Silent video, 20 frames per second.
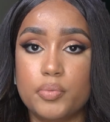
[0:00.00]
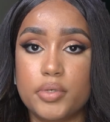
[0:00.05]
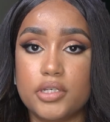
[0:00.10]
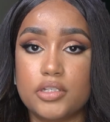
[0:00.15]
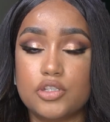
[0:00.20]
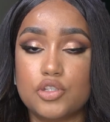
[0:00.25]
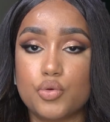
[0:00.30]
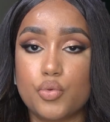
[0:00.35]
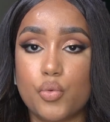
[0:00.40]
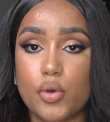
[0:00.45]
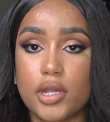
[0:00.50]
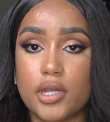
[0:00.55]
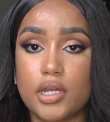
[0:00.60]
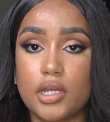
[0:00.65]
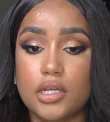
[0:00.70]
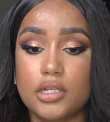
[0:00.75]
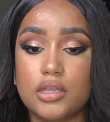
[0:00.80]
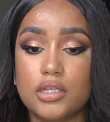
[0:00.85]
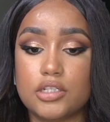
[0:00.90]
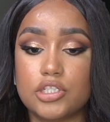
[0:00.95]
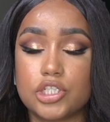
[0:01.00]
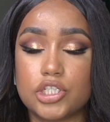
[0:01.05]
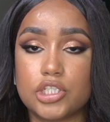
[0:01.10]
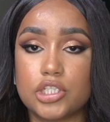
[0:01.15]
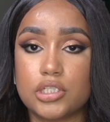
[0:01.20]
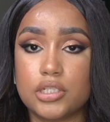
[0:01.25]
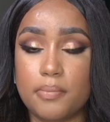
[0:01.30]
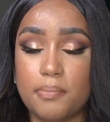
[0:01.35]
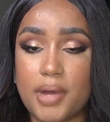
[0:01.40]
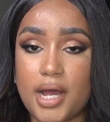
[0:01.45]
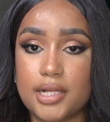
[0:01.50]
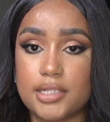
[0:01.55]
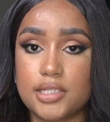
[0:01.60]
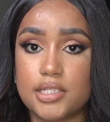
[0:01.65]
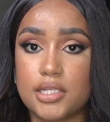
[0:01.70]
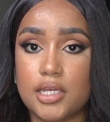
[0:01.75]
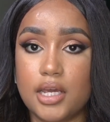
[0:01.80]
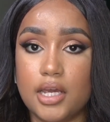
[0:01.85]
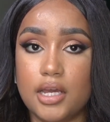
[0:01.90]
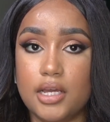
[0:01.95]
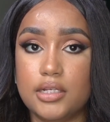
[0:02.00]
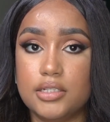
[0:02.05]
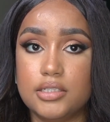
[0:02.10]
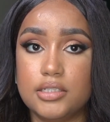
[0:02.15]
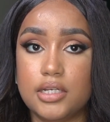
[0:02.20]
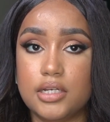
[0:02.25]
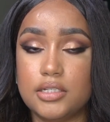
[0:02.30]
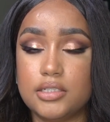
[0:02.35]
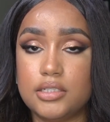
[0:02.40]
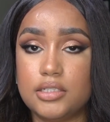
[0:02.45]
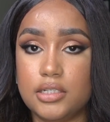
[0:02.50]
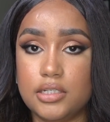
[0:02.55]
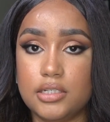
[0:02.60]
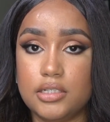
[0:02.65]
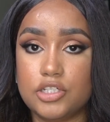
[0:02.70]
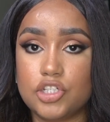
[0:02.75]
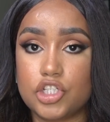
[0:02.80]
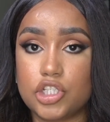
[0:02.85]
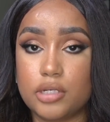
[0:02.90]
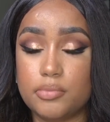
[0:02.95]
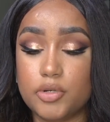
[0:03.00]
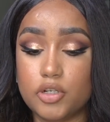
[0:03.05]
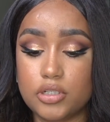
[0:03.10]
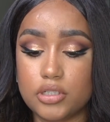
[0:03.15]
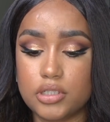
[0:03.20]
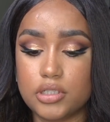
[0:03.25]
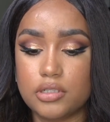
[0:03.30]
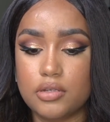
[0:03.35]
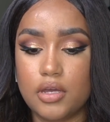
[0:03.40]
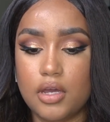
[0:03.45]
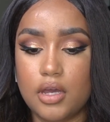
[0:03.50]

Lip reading: between the mattes and the shimmers.